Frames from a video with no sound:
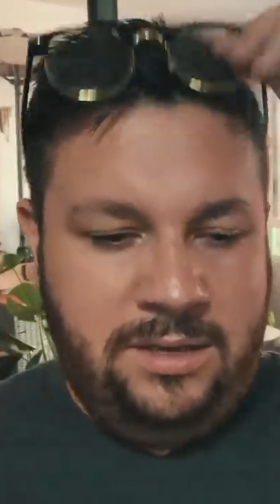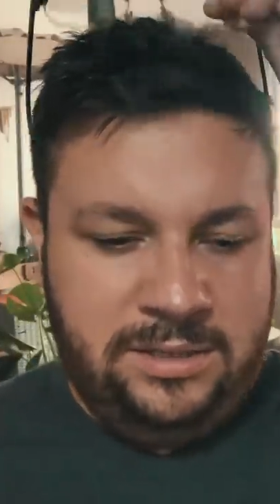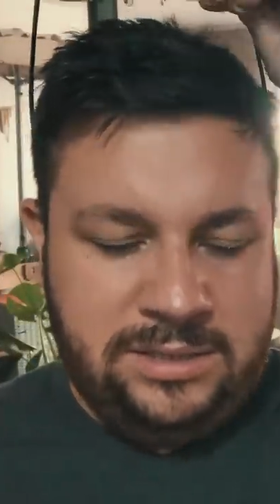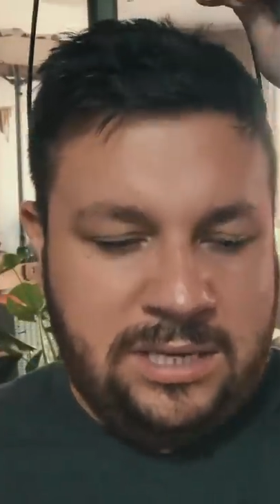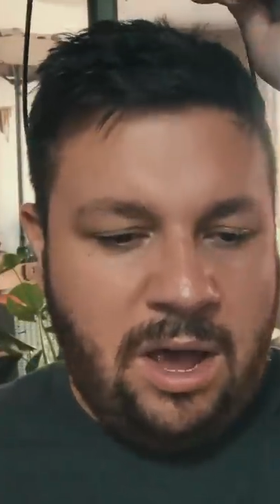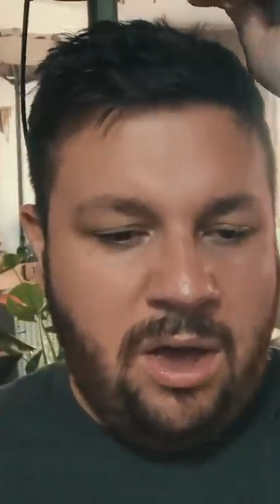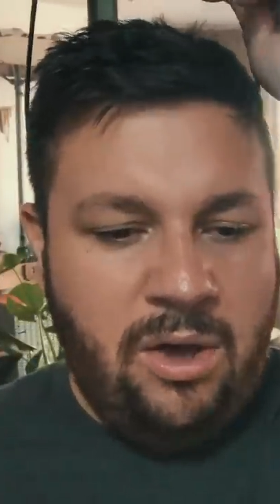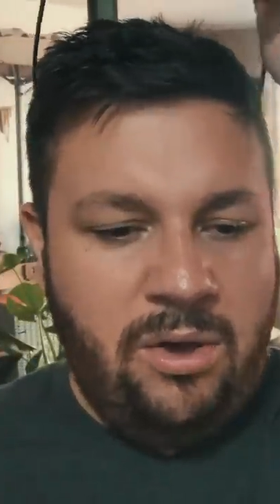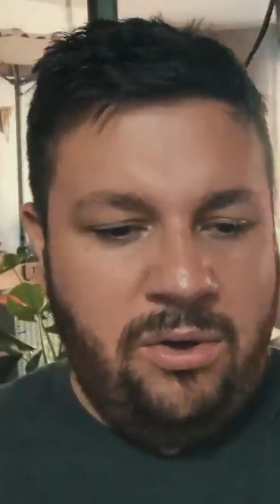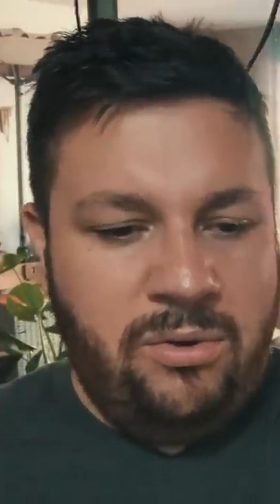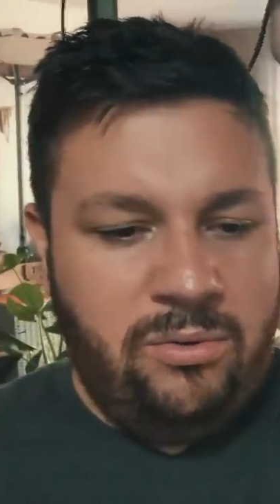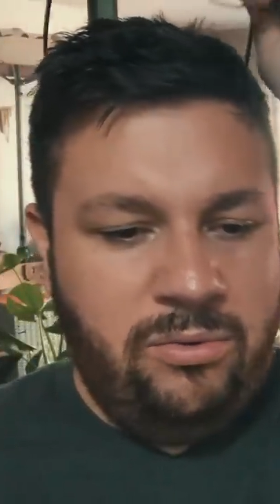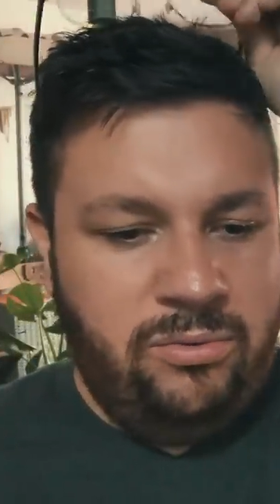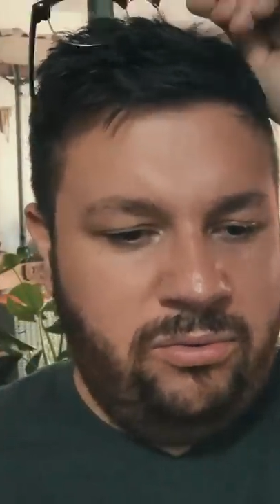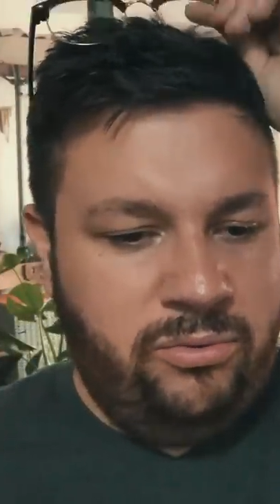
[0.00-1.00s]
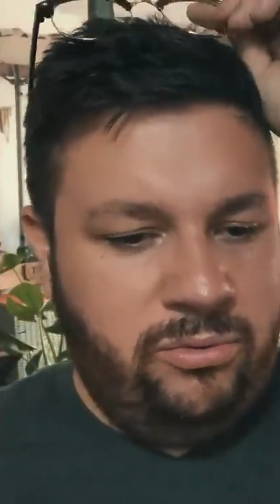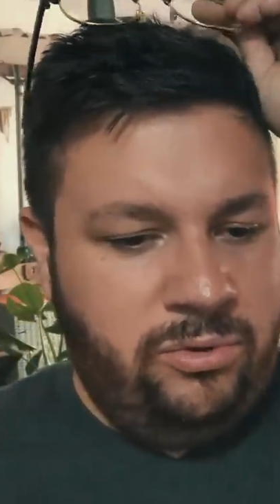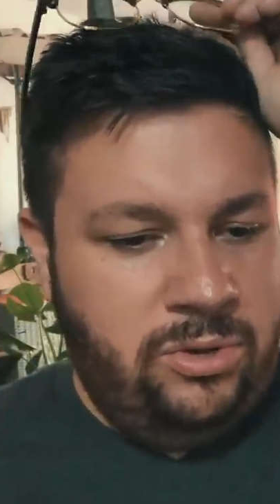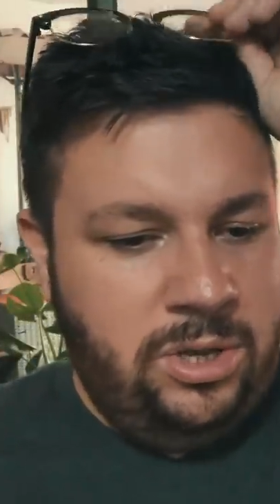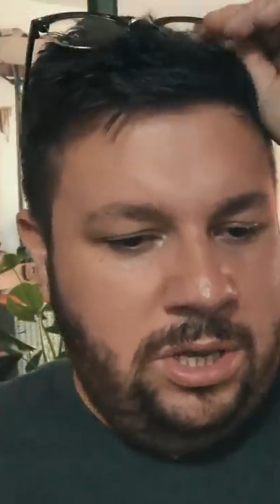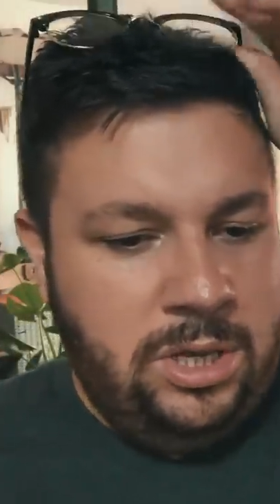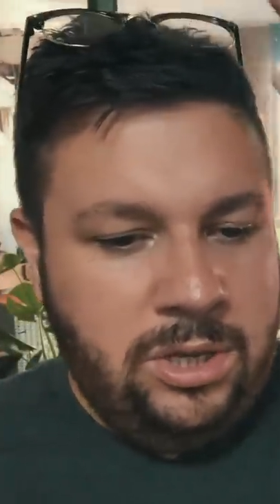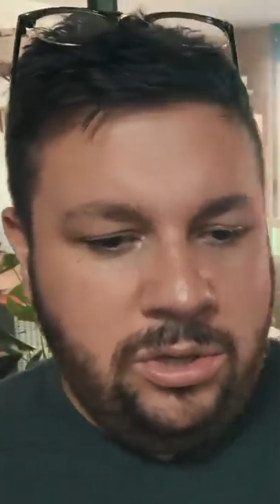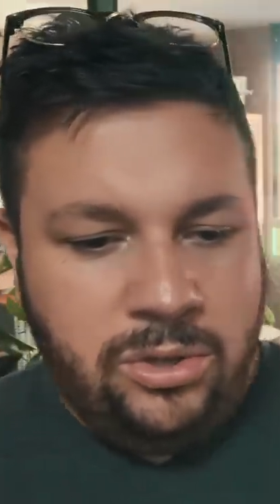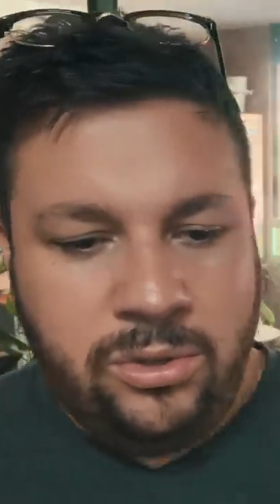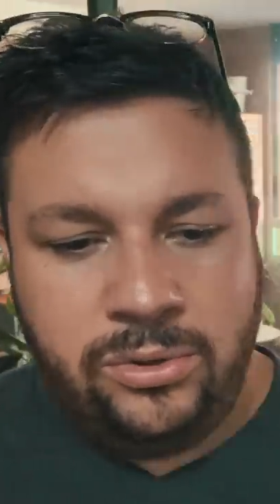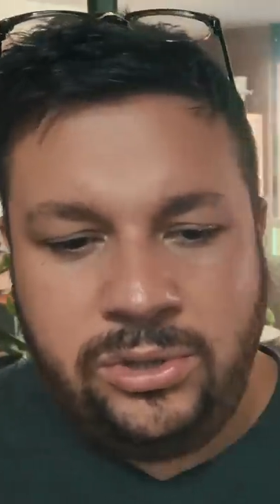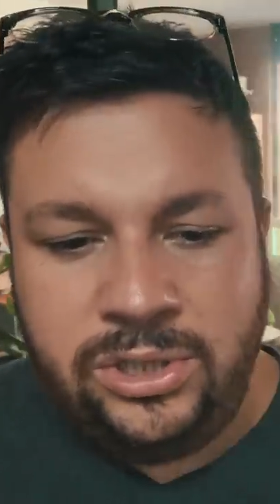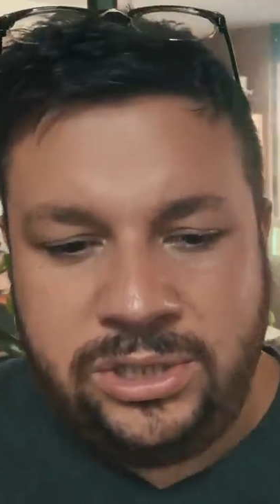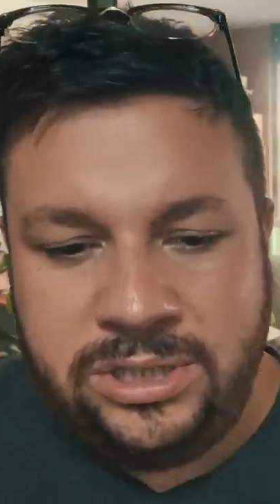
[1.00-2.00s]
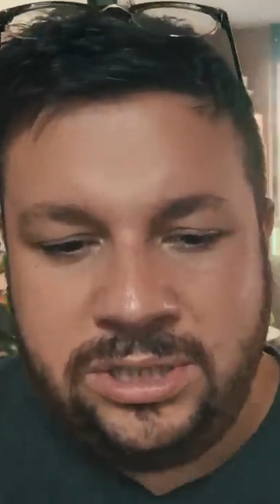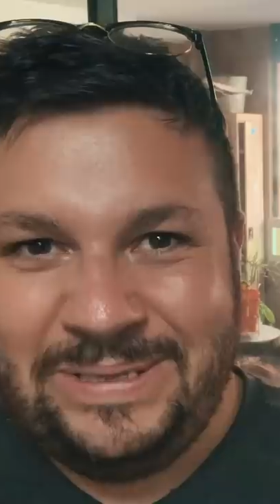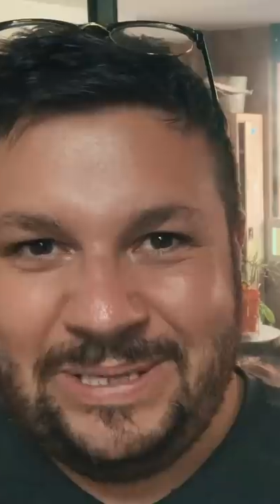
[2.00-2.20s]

So good.